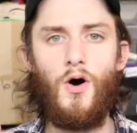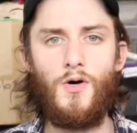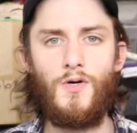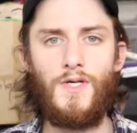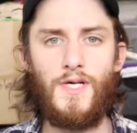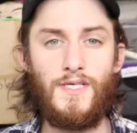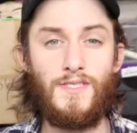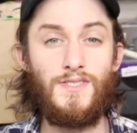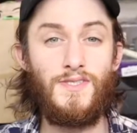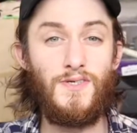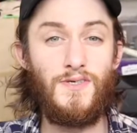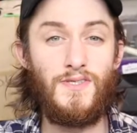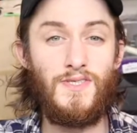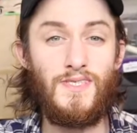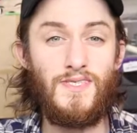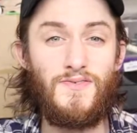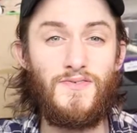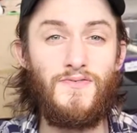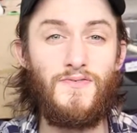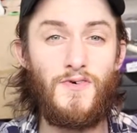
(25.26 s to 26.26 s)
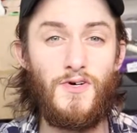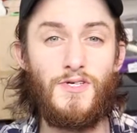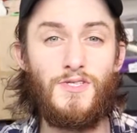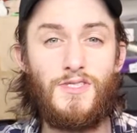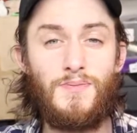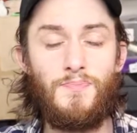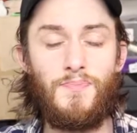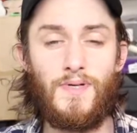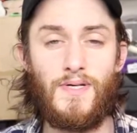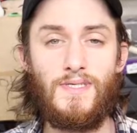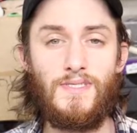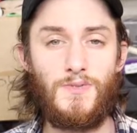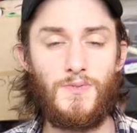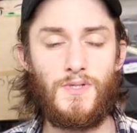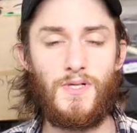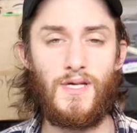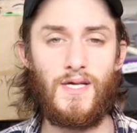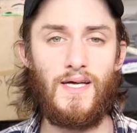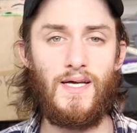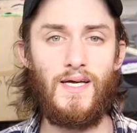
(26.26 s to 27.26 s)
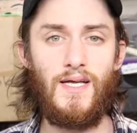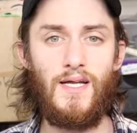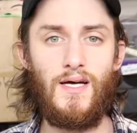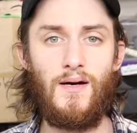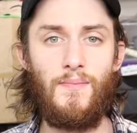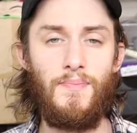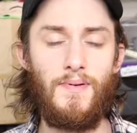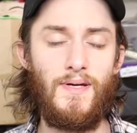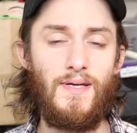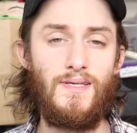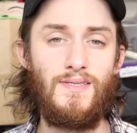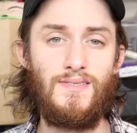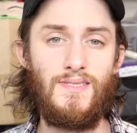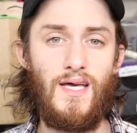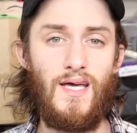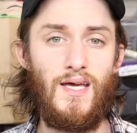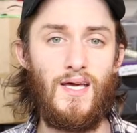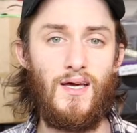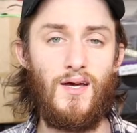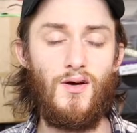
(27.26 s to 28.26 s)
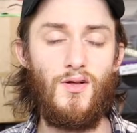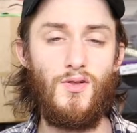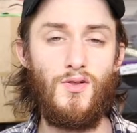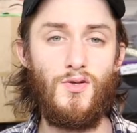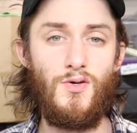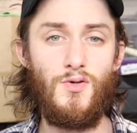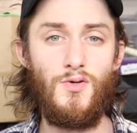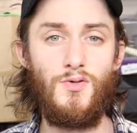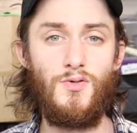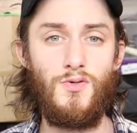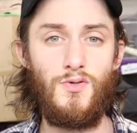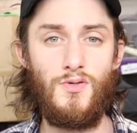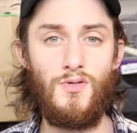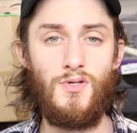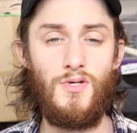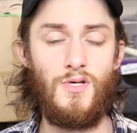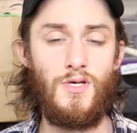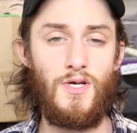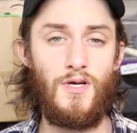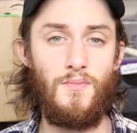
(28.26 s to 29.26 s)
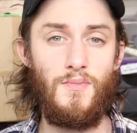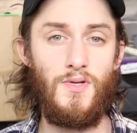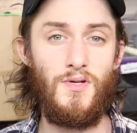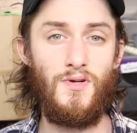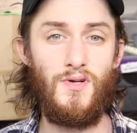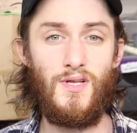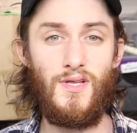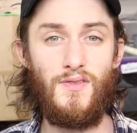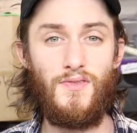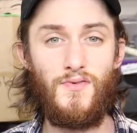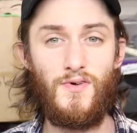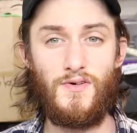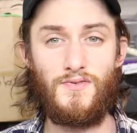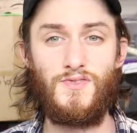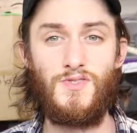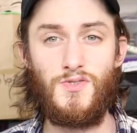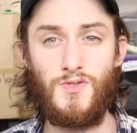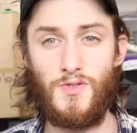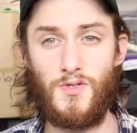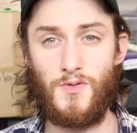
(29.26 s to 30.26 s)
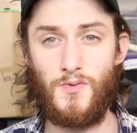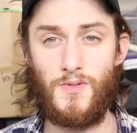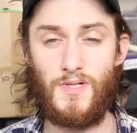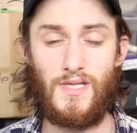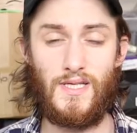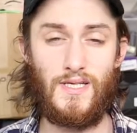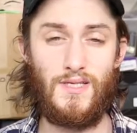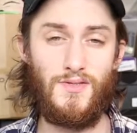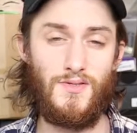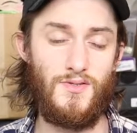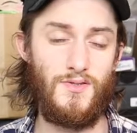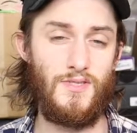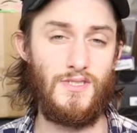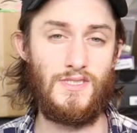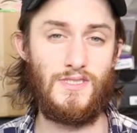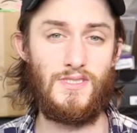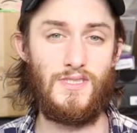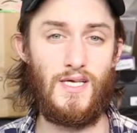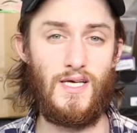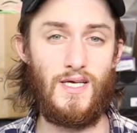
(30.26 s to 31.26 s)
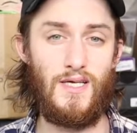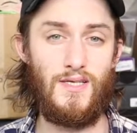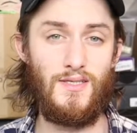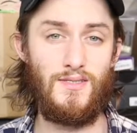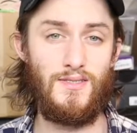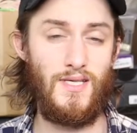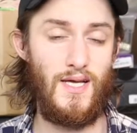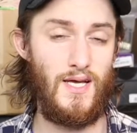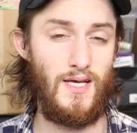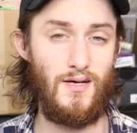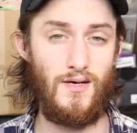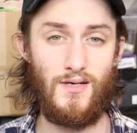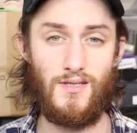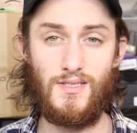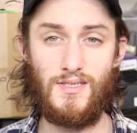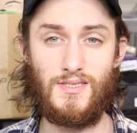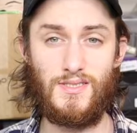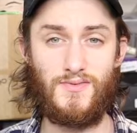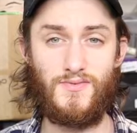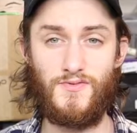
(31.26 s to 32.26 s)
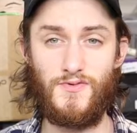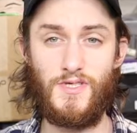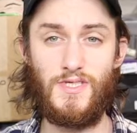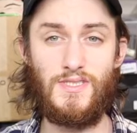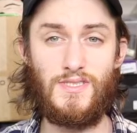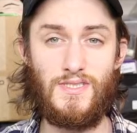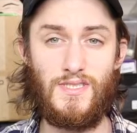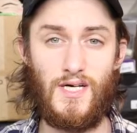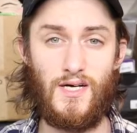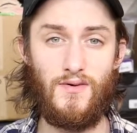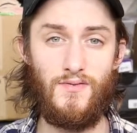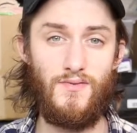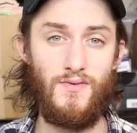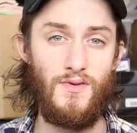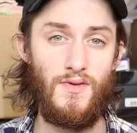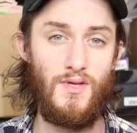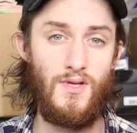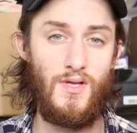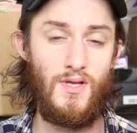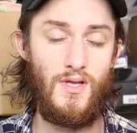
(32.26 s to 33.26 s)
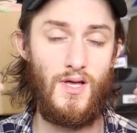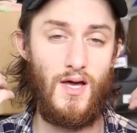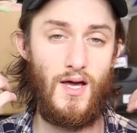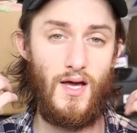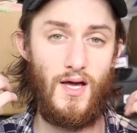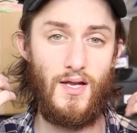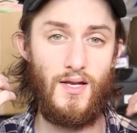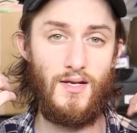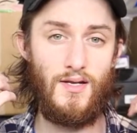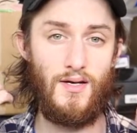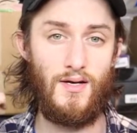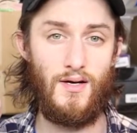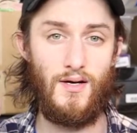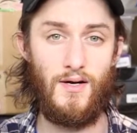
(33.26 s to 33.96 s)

Okay, so this first place we're going to hit up is a local community thrift store. What they do is they take all this free stuff and